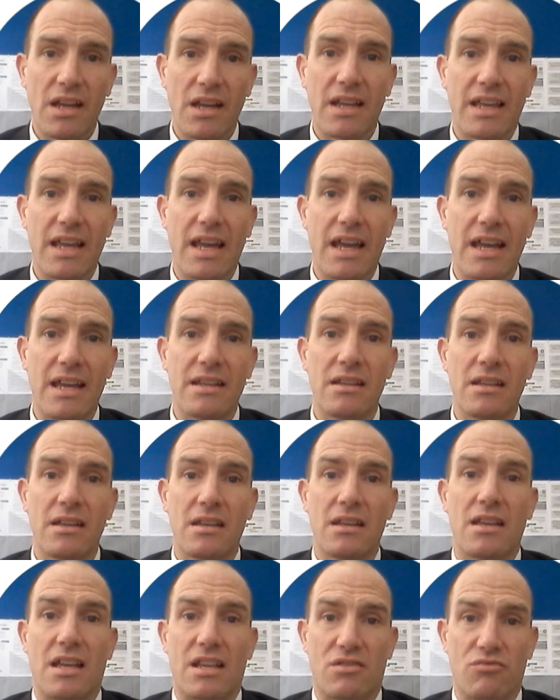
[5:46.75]
Again,
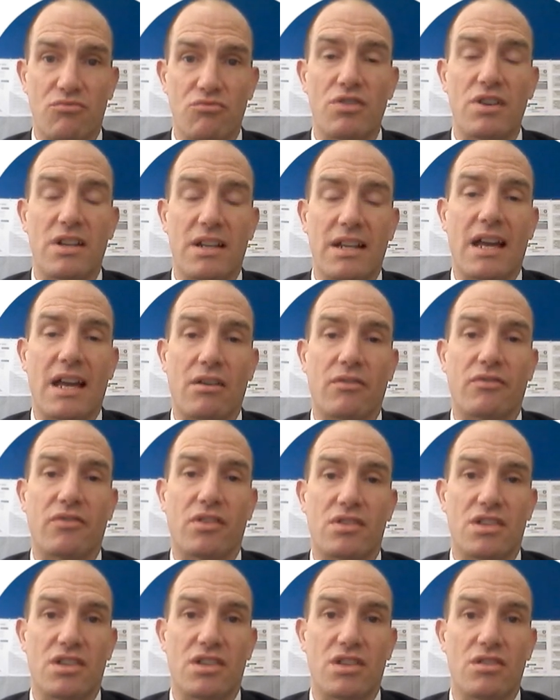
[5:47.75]
it's really
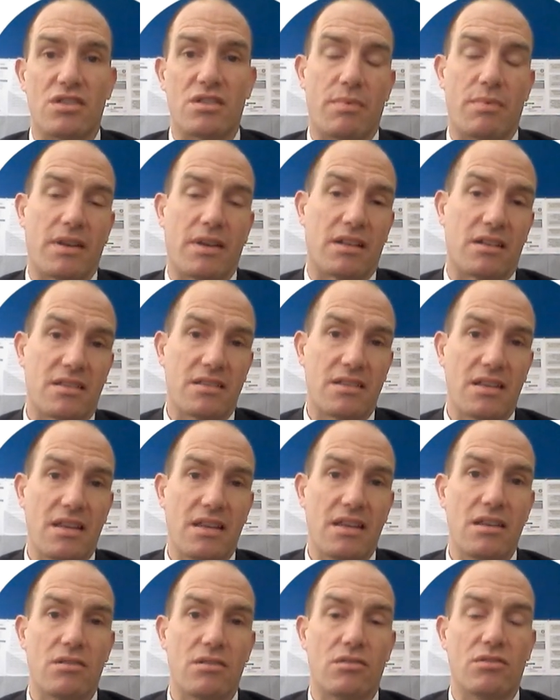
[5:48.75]
helpful to use a
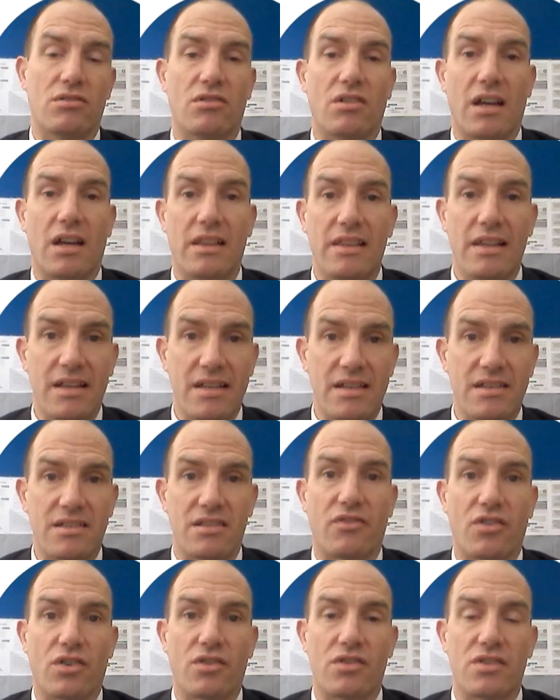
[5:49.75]
PLC or a list
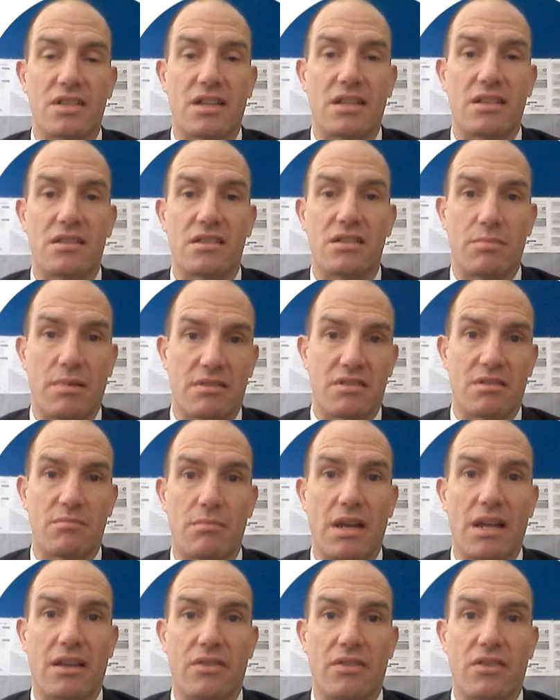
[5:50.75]
of content to be able to
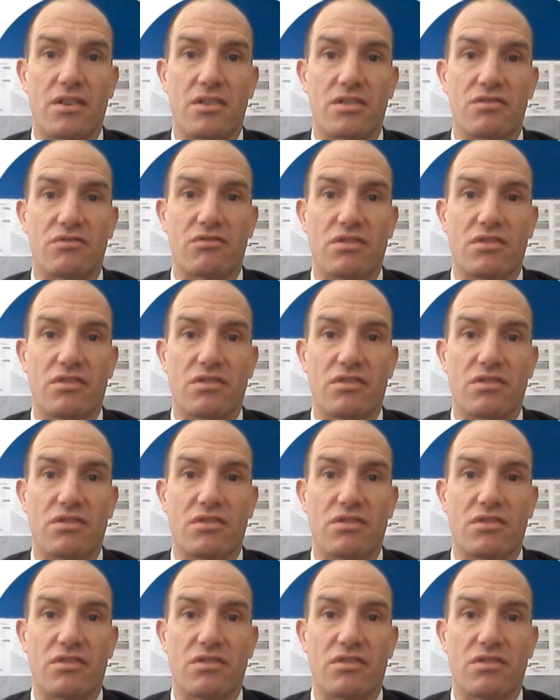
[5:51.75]
make those